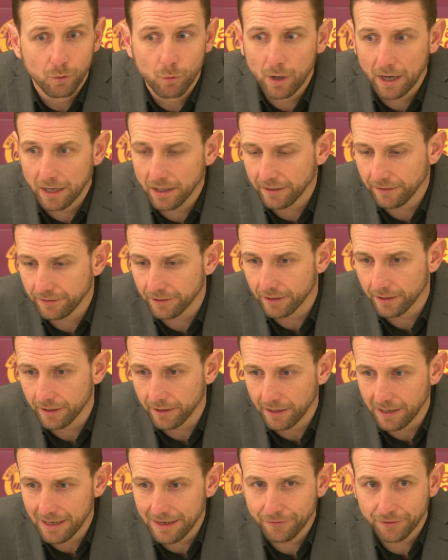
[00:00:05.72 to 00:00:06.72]
Well, he's
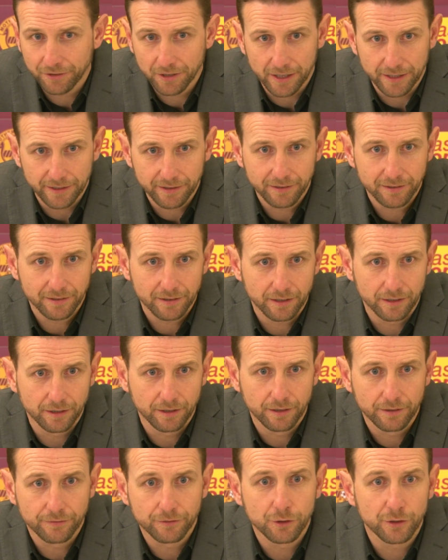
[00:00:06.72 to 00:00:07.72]
a left-sider
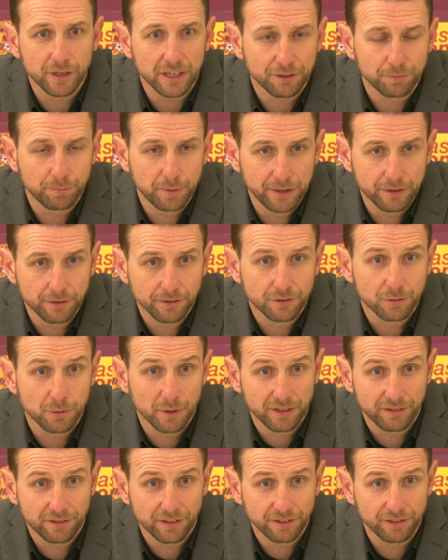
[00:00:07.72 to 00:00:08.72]
of good experience,
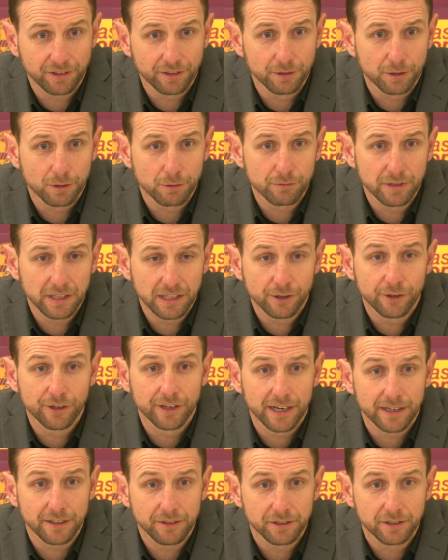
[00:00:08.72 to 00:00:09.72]
26-year-old, really good
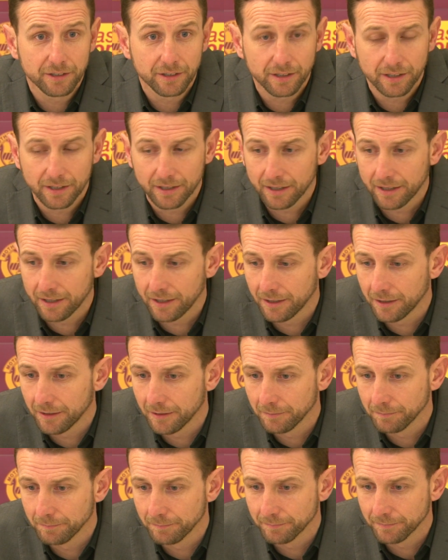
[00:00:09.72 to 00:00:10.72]
age,
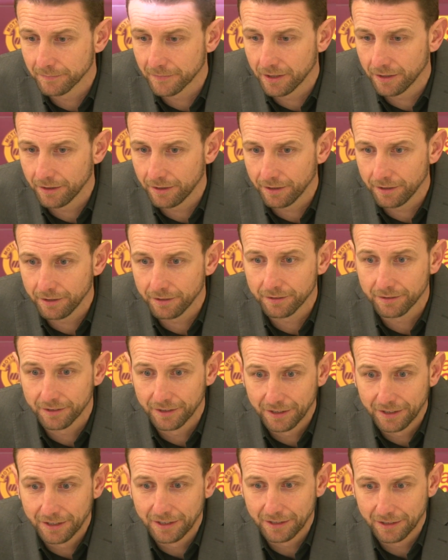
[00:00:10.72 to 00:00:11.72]
that has
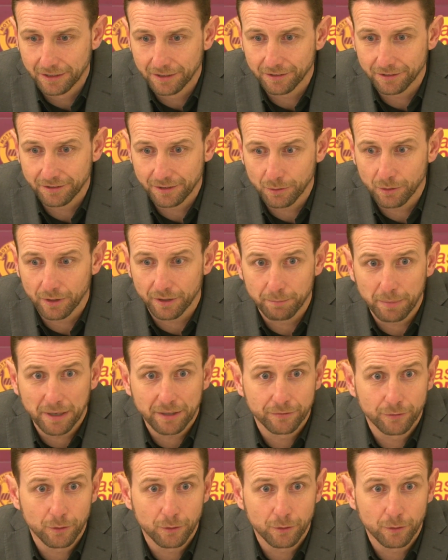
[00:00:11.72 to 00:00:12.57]
still got the best